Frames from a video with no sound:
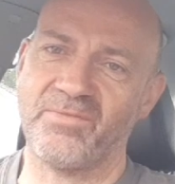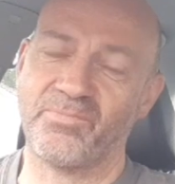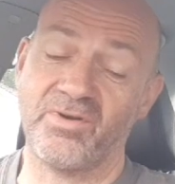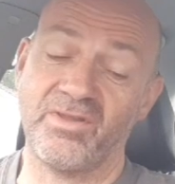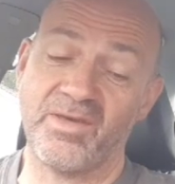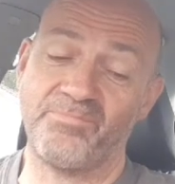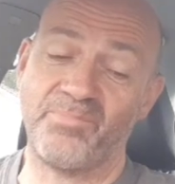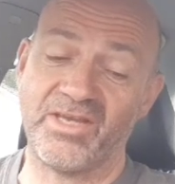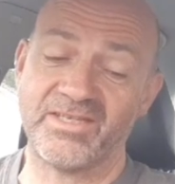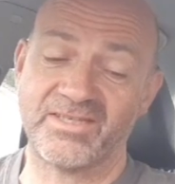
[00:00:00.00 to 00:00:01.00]
probably their
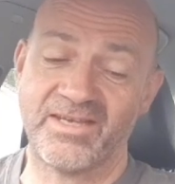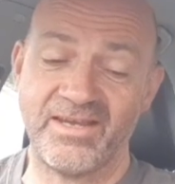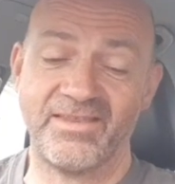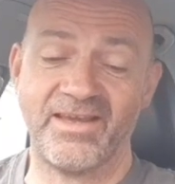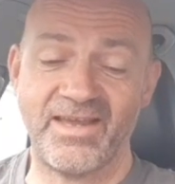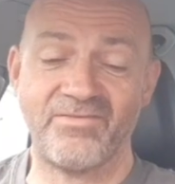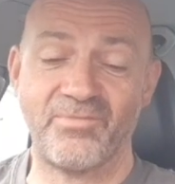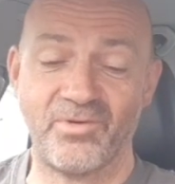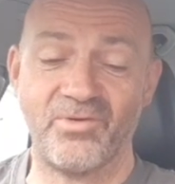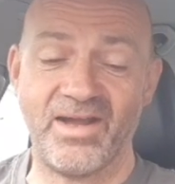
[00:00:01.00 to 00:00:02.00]
biggest hit they
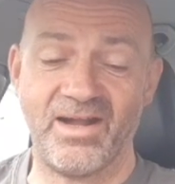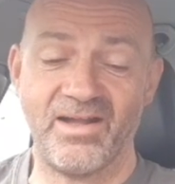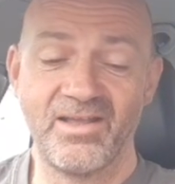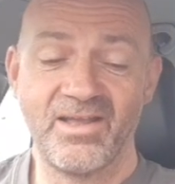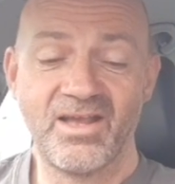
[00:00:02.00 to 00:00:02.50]
ever brought out.